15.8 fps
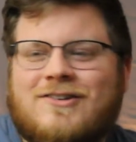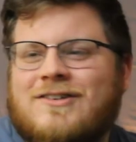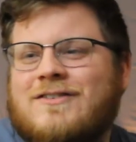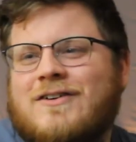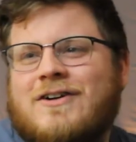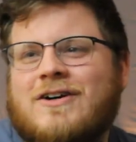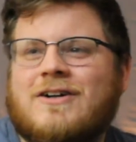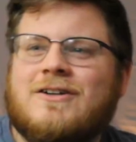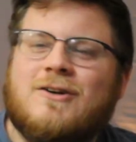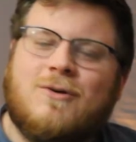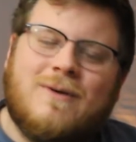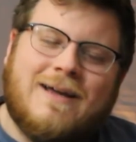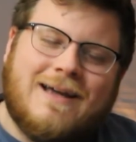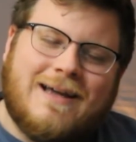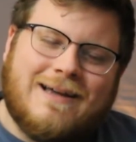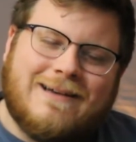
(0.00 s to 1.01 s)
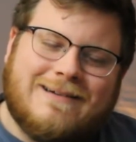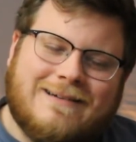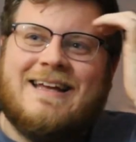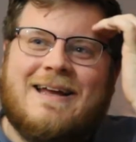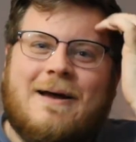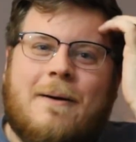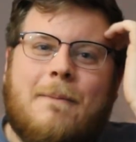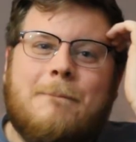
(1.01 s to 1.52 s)
She's a good
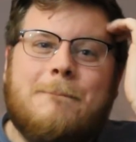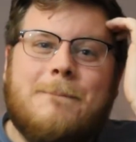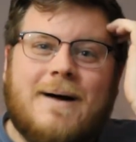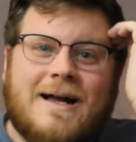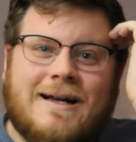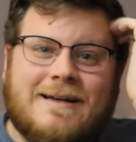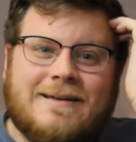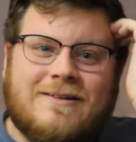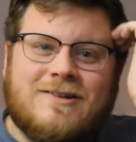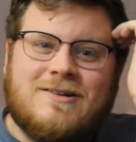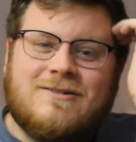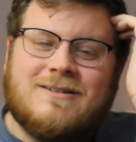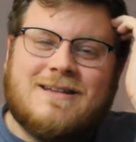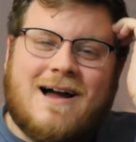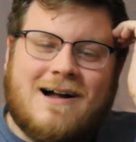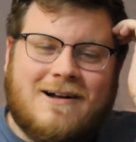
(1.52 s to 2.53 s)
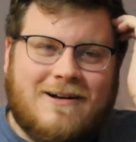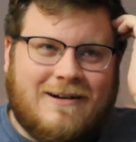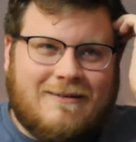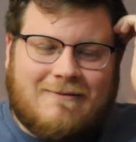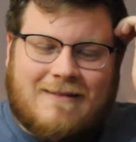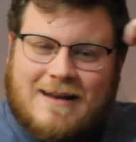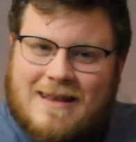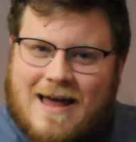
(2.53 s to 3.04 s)
queen, but she was not
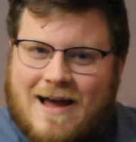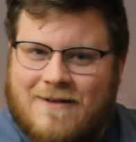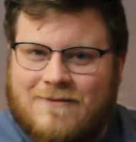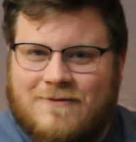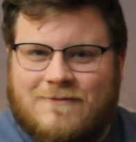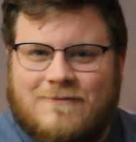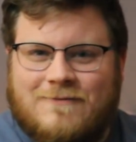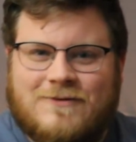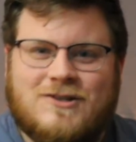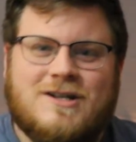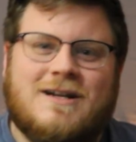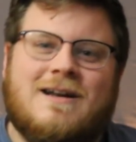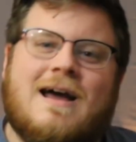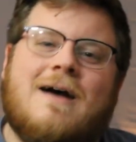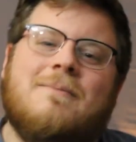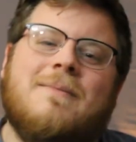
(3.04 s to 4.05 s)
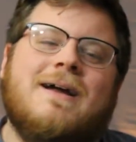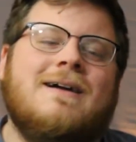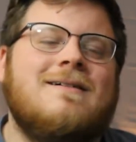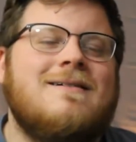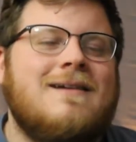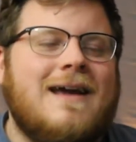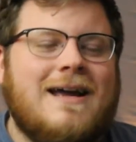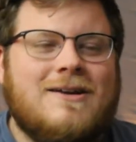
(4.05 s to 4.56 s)
good in Rent Live. She did not
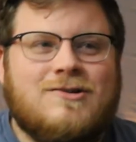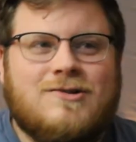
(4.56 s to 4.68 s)
make a good